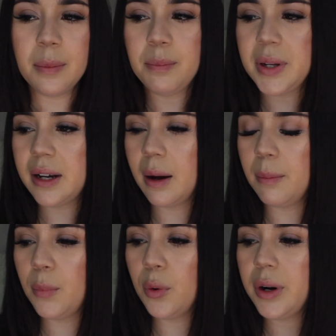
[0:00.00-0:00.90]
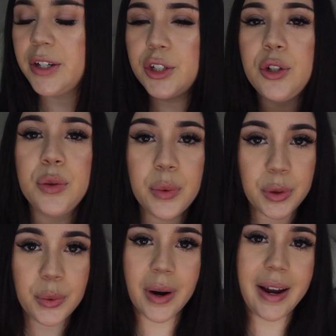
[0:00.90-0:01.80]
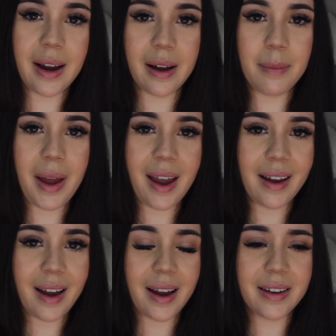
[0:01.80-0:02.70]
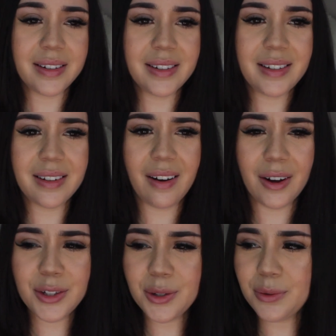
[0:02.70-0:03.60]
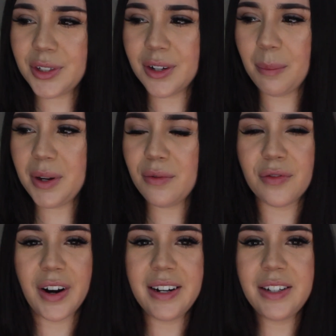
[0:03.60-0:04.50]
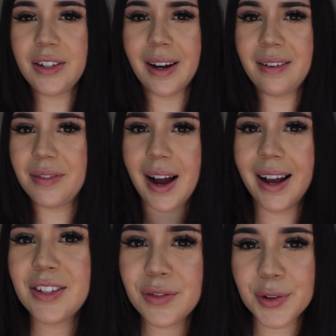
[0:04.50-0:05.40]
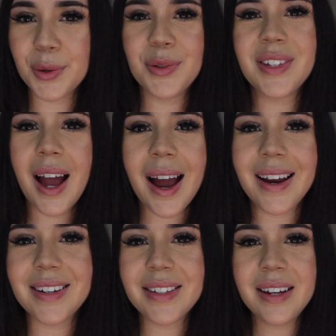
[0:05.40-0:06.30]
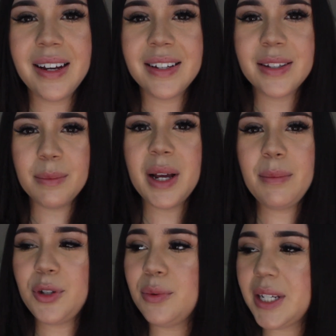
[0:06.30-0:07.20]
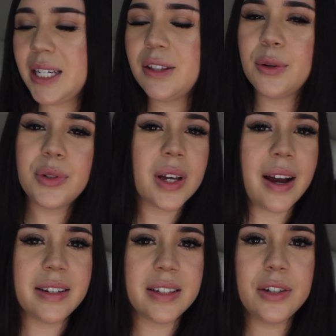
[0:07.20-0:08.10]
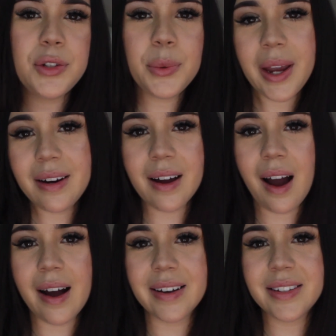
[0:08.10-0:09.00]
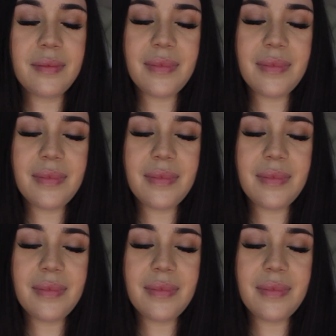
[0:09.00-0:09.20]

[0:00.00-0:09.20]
become more in tune with who I am, and also to not be afraid to kind of ask for those signs. Sometimes you need those signs and it's okay to ask.